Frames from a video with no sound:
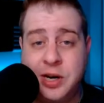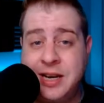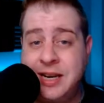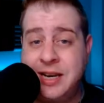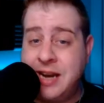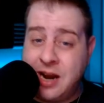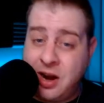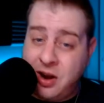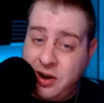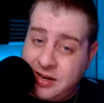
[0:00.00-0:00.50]

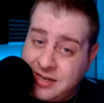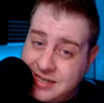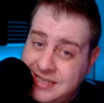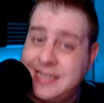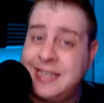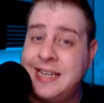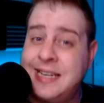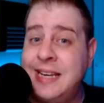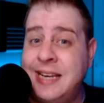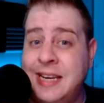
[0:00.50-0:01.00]

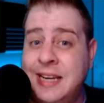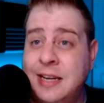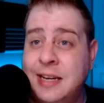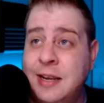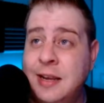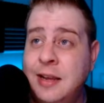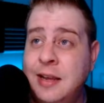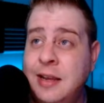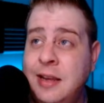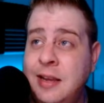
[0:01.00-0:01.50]
guaranteed,
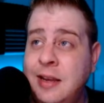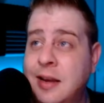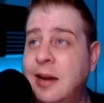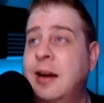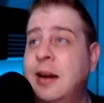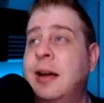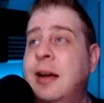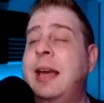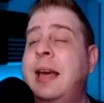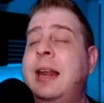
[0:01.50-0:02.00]

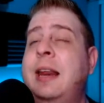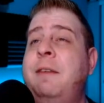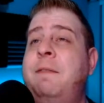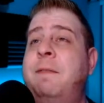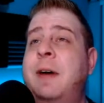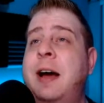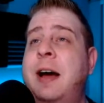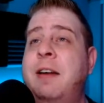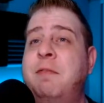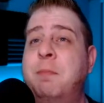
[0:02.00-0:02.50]

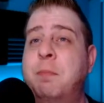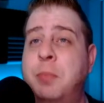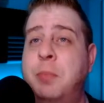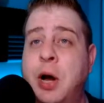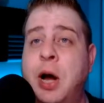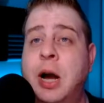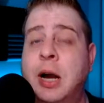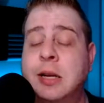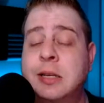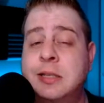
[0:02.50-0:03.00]
85
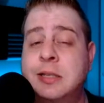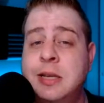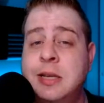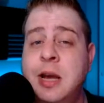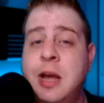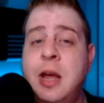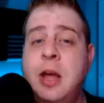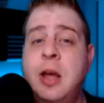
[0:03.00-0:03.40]
bucks